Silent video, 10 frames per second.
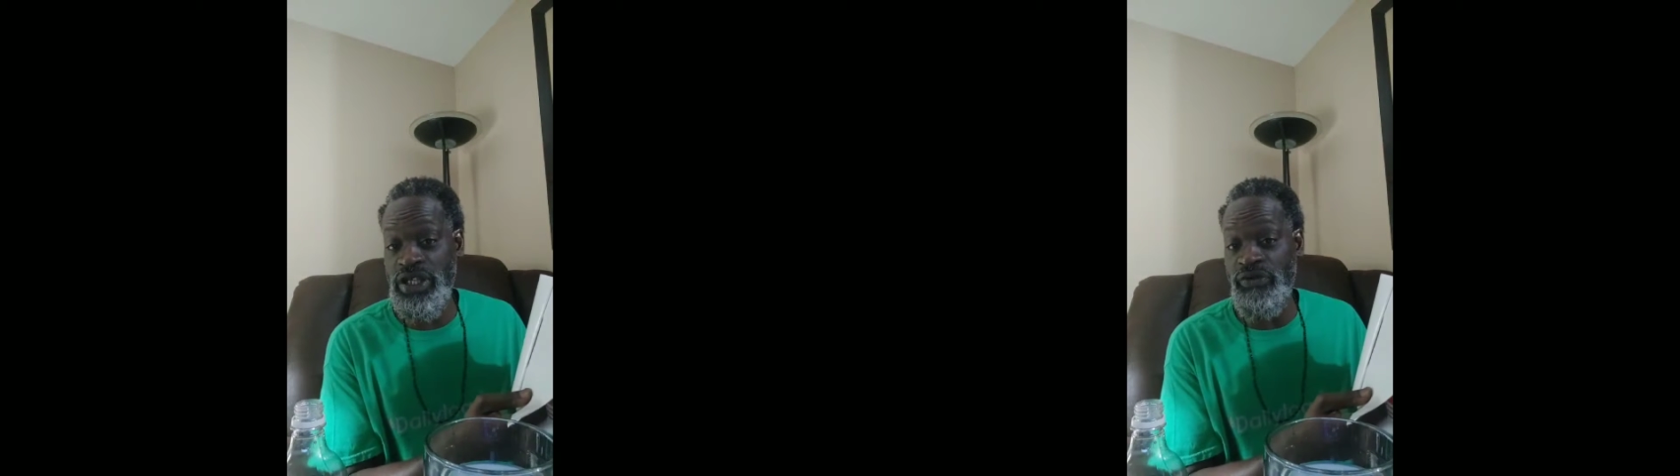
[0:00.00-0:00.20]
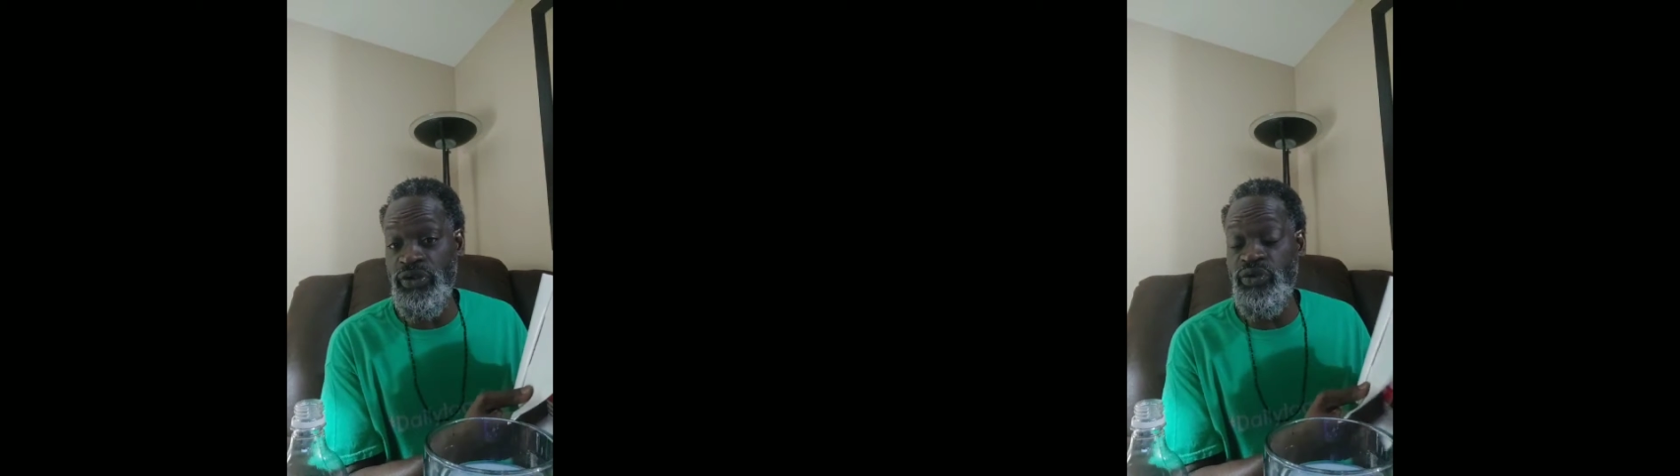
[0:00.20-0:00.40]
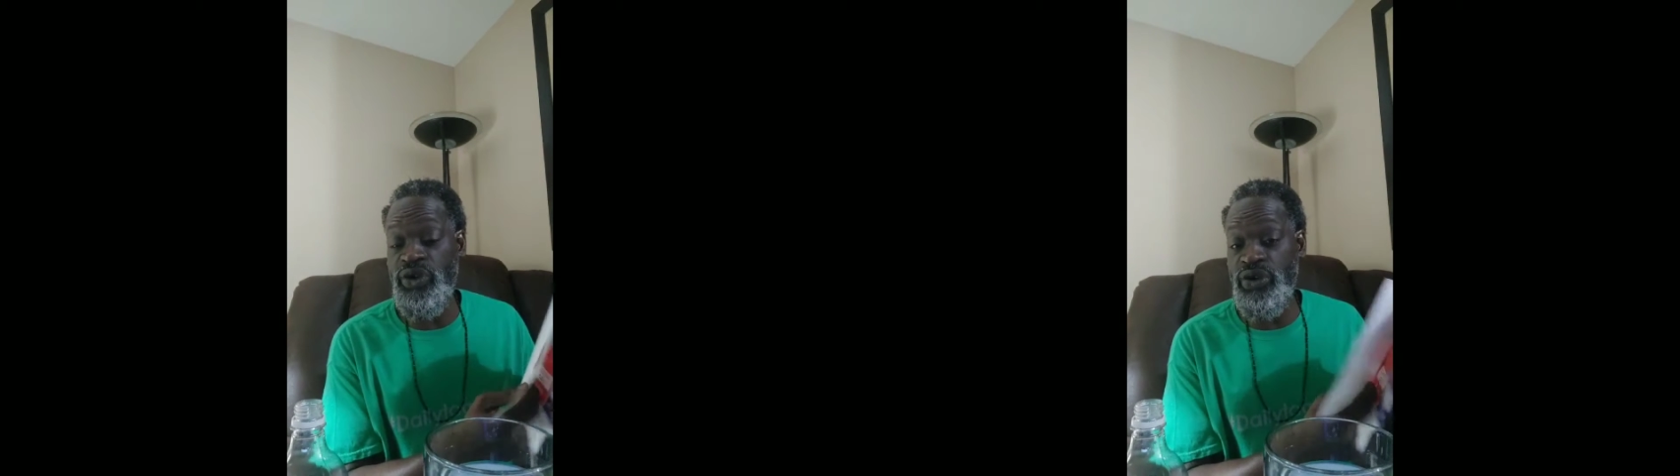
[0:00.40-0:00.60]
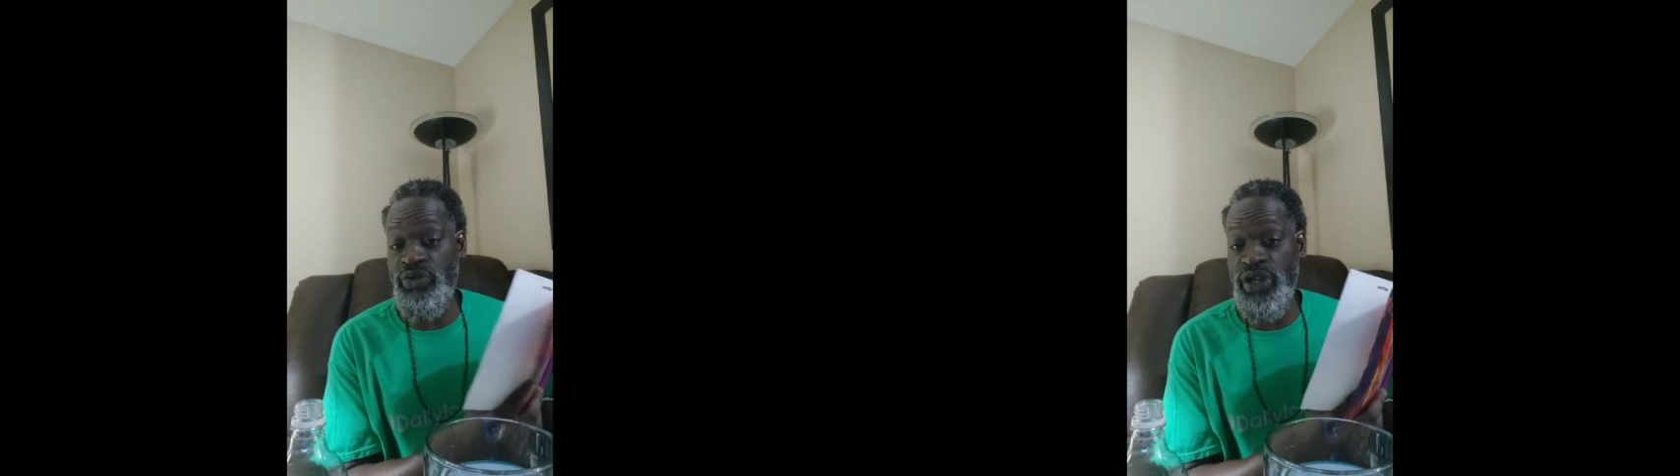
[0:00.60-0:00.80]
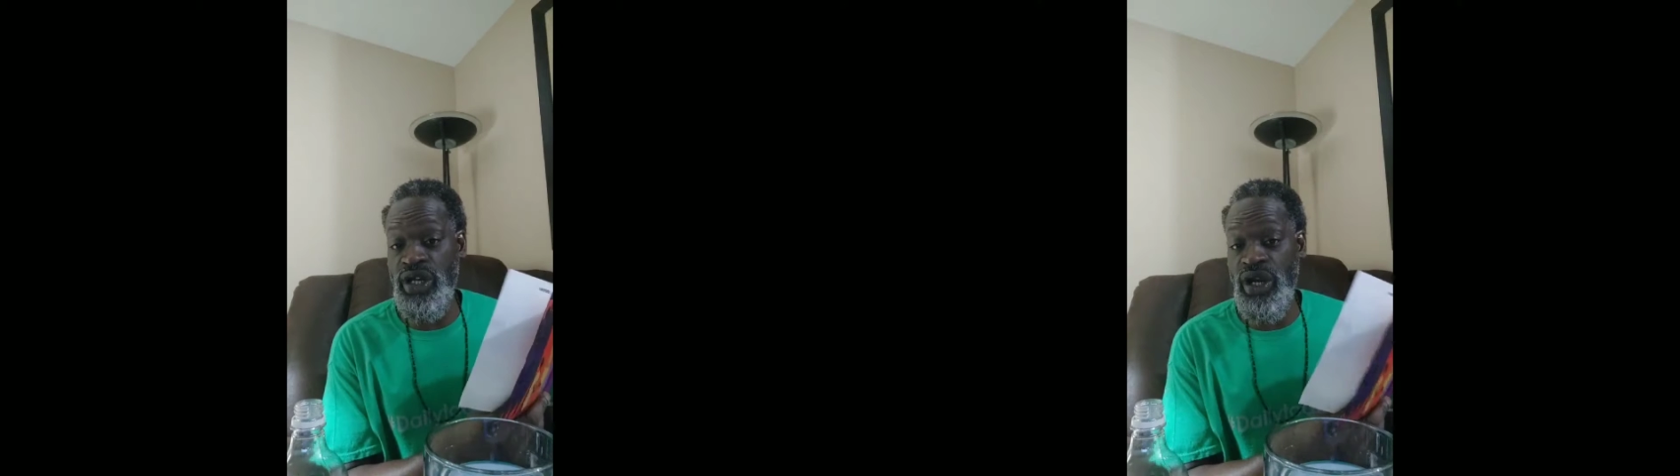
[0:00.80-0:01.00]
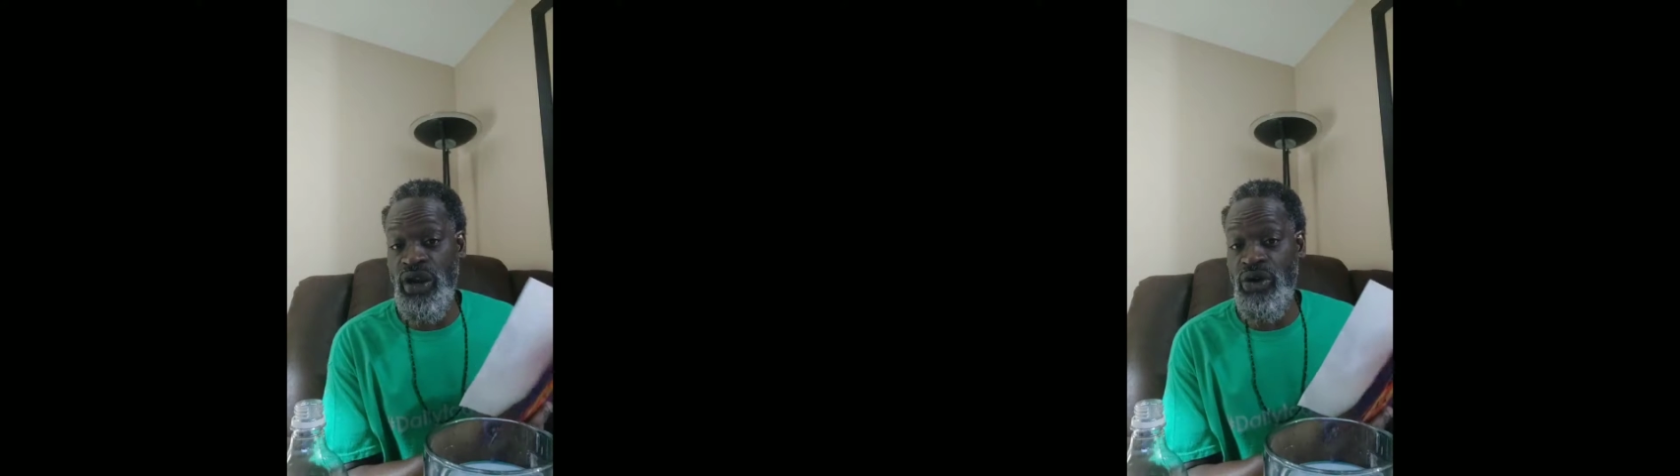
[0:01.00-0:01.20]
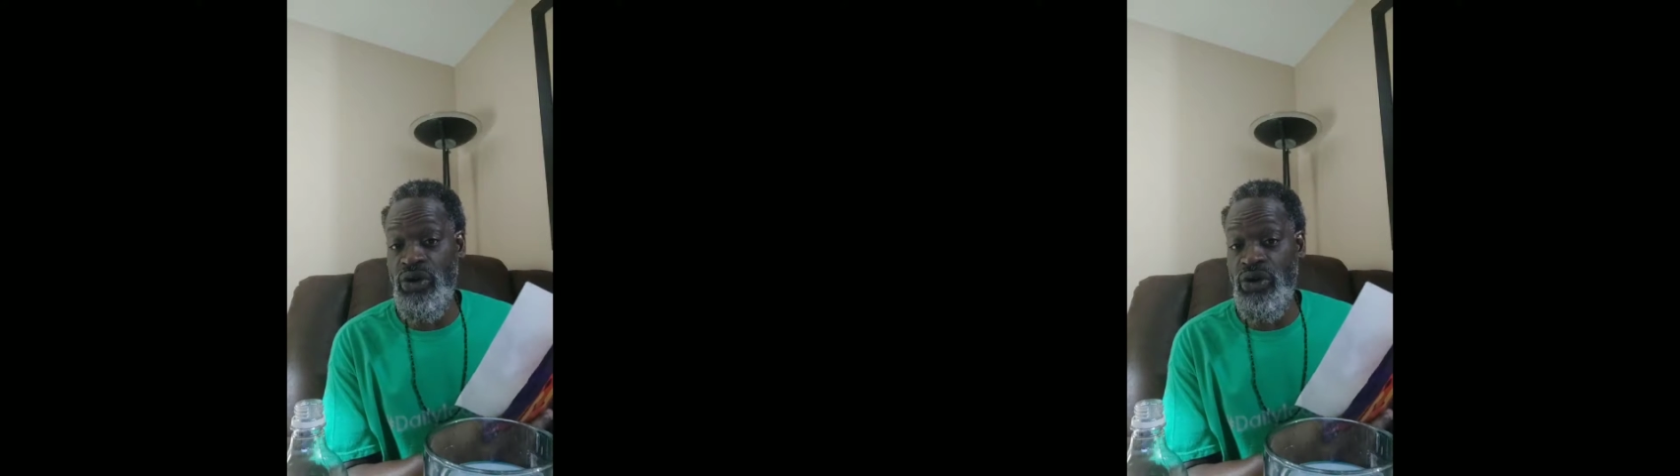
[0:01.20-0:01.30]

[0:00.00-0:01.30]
if you want to read along